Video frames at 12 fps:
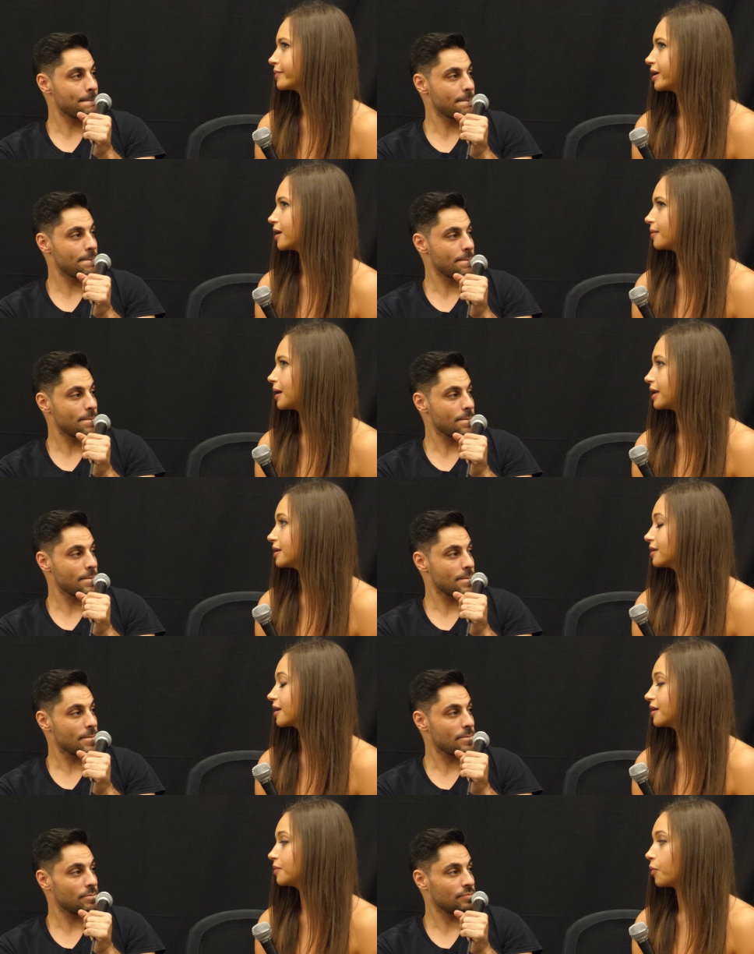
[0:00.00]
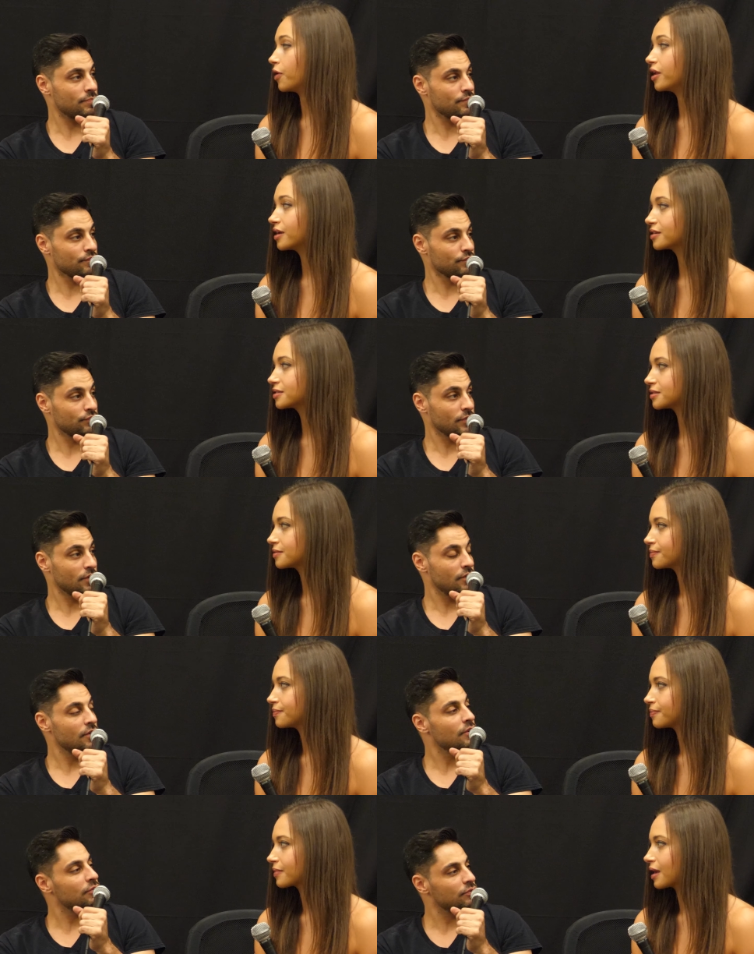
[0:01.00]
Speaker 1: and I, I didn't get any warnings.
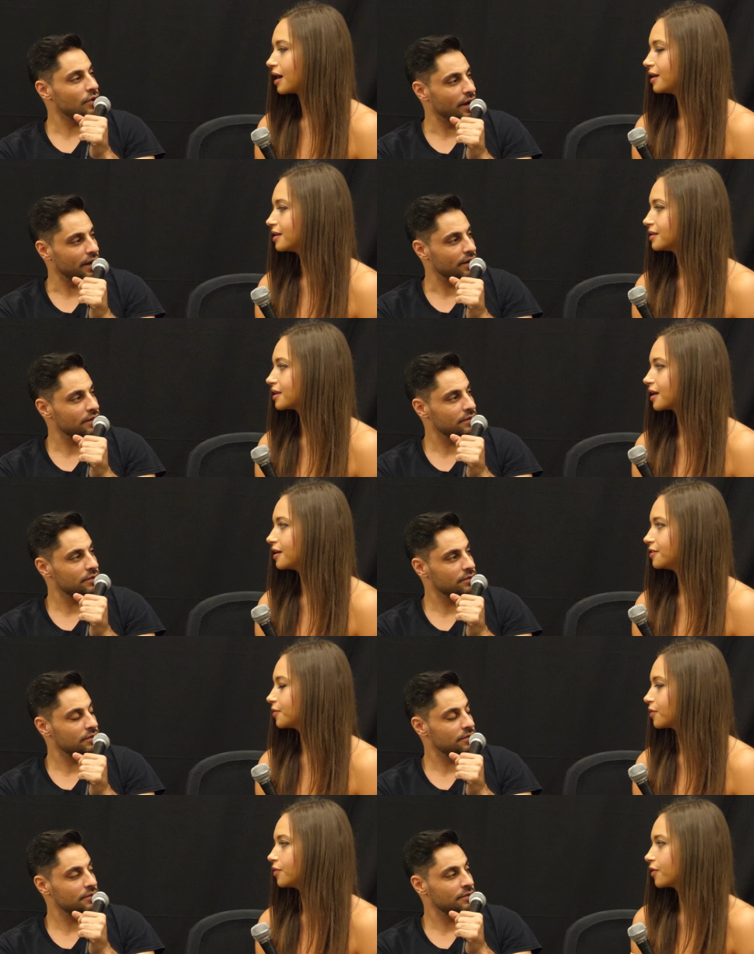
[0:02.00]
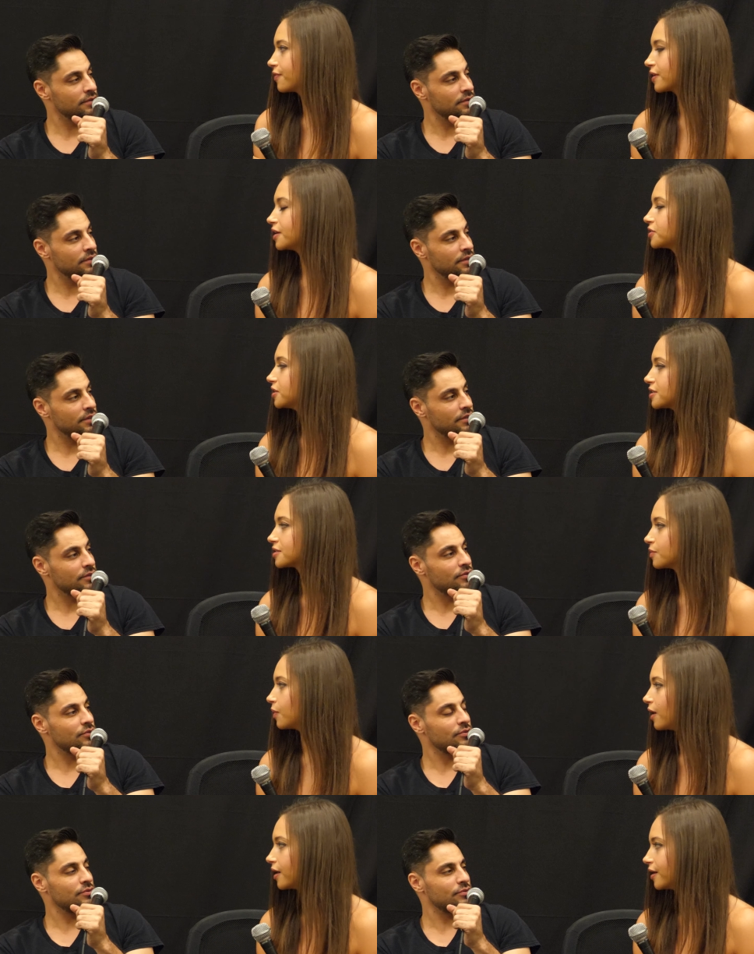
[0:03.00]
Right. I didn't get any no- notification as to
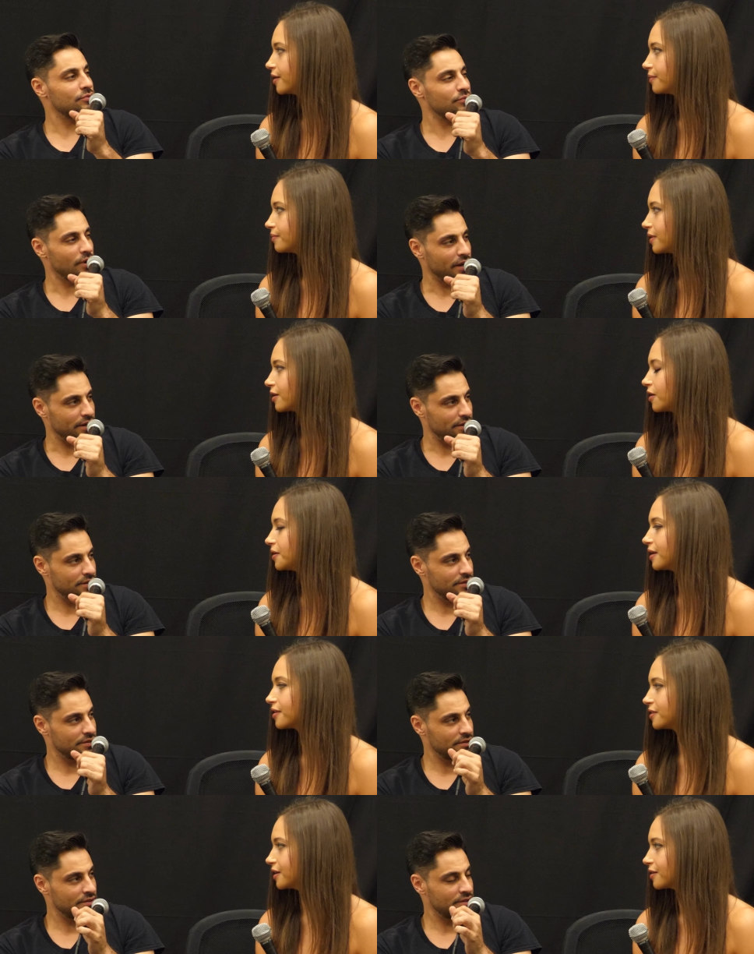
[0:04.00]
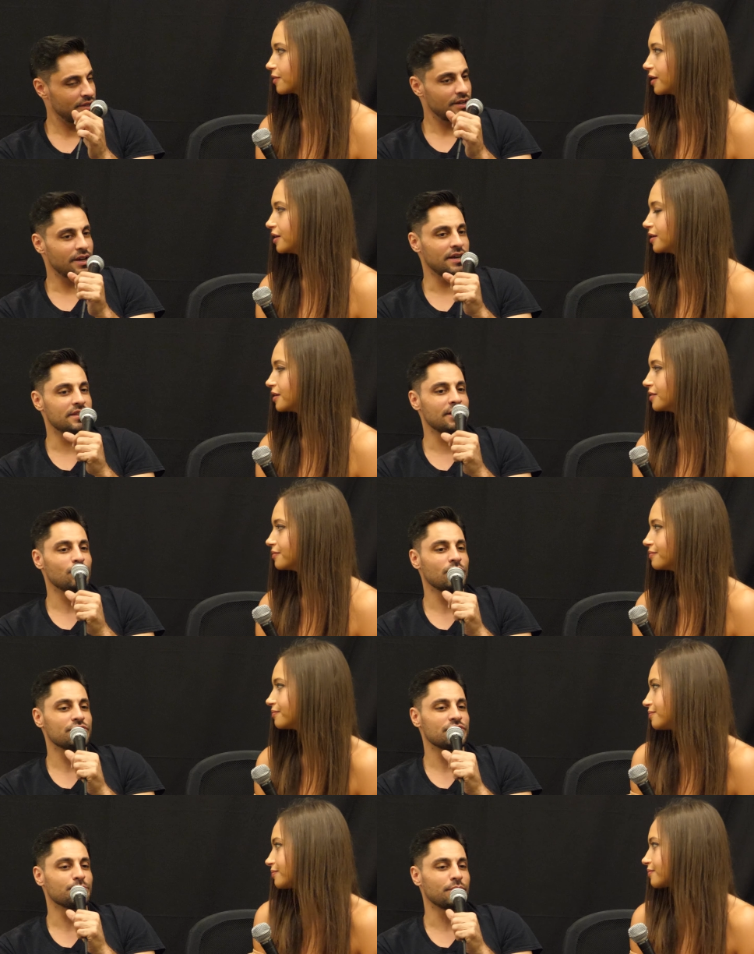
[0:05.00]
why. Right. I got nothing. Right. And, and then
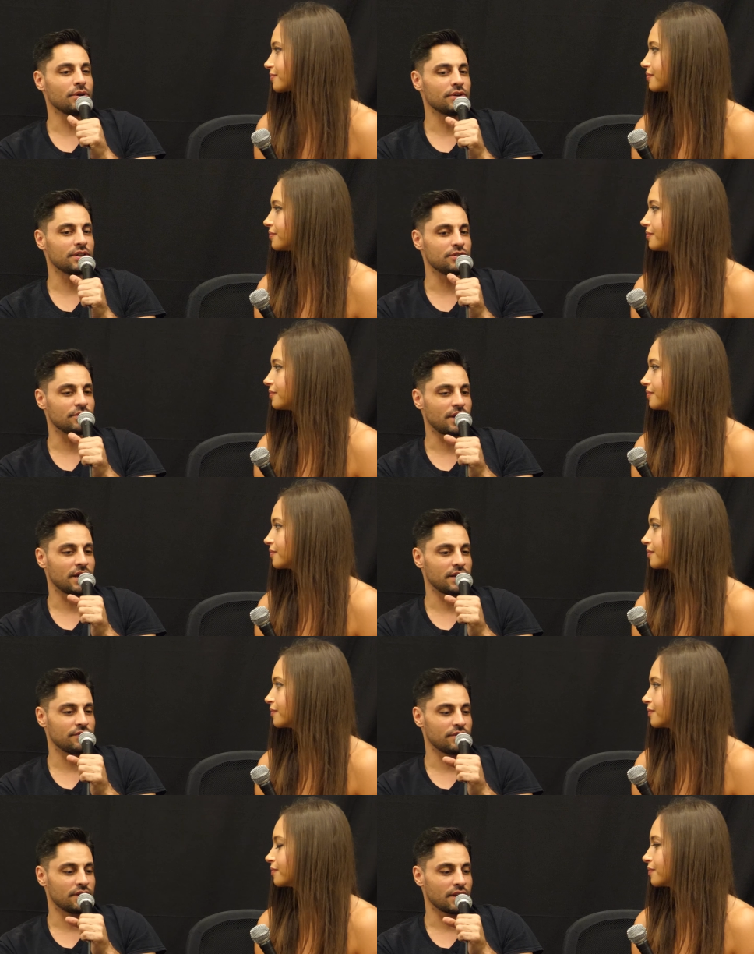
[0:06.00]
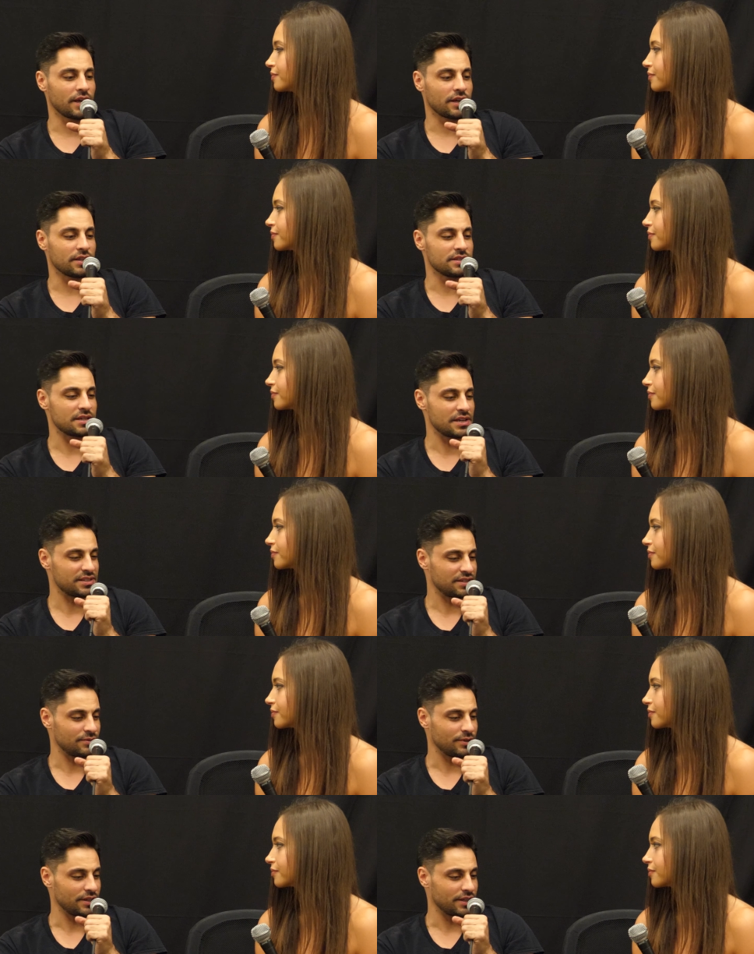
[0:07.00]
Speaker 2: once you're booted, you can't even like contest
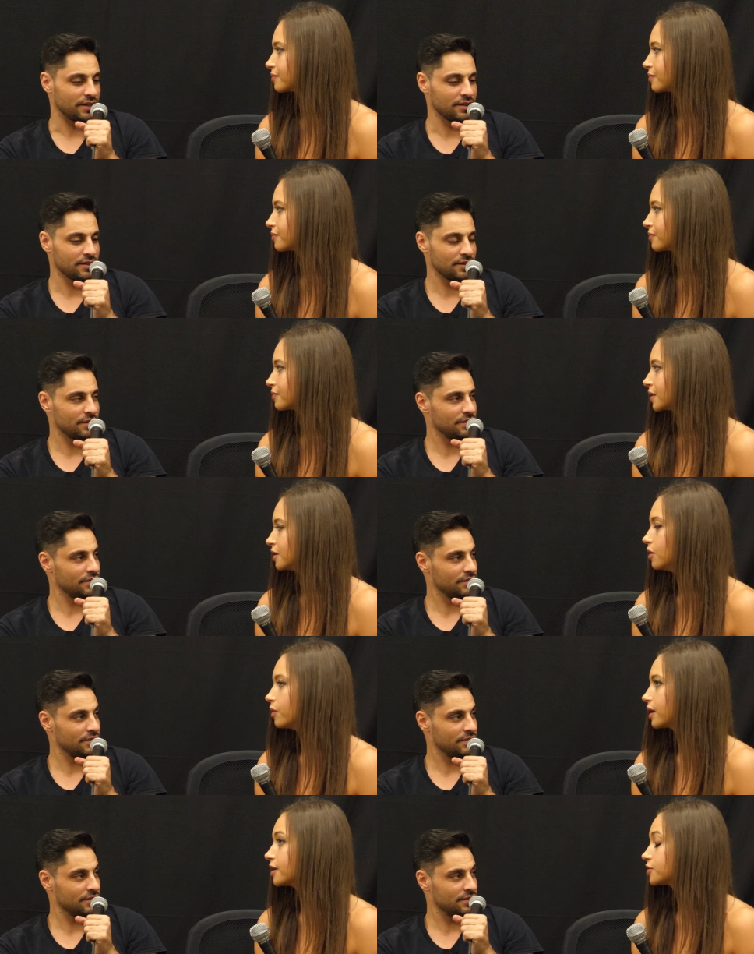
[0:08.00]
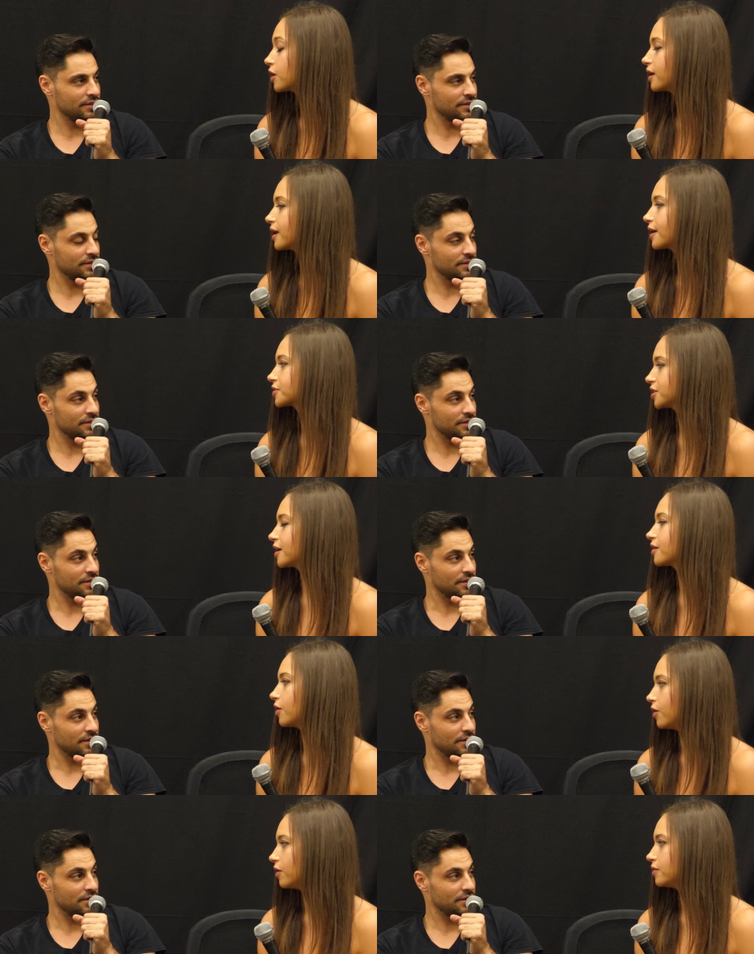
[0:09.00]
it really.
Speaker 1: No, and I tried. I actually I
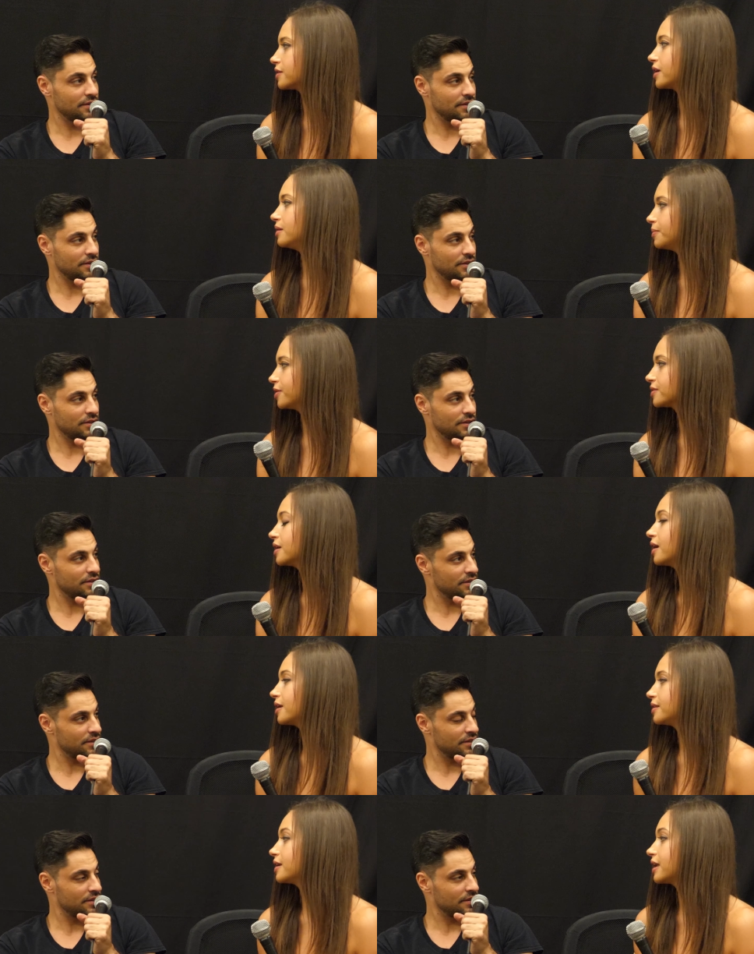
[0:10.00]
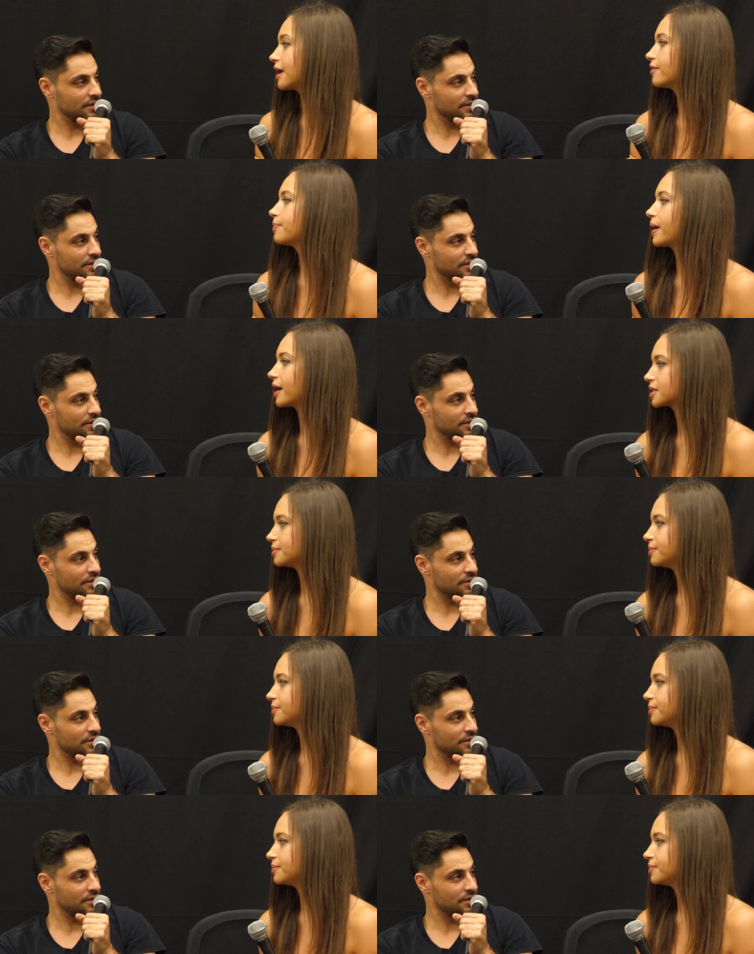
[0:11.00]
called, I emailed, and they gave it back